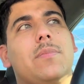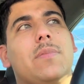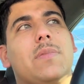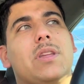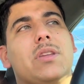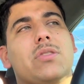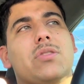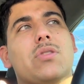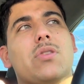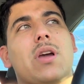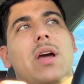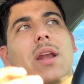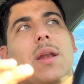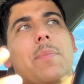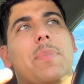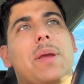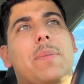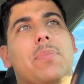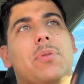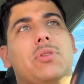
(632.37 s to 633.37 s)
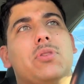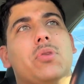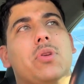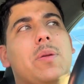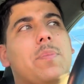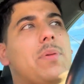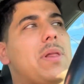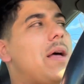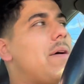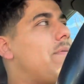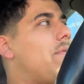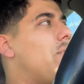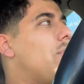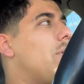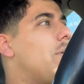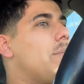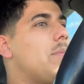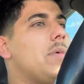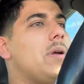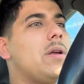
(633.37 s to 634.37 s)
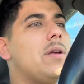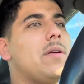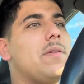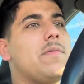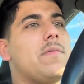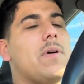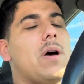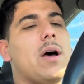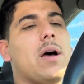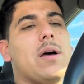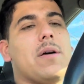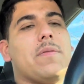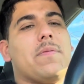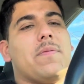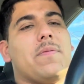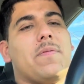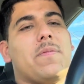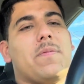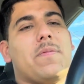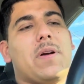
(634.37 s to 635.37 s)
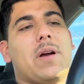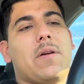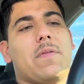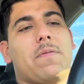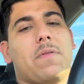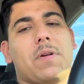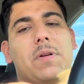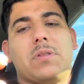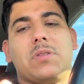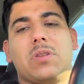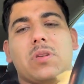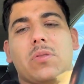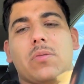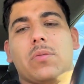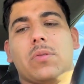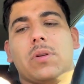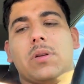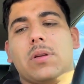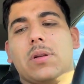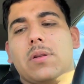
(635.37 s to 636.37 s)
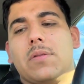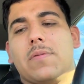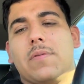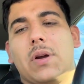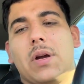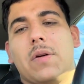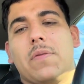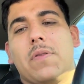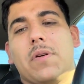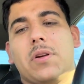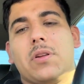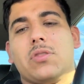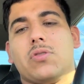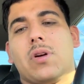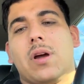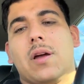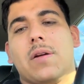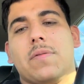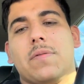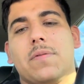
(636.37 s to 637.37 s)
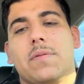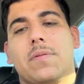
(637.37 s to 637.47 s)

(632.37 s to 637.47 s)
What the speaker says: So you got a big tuning platform, very fun to tune, very fun to drive,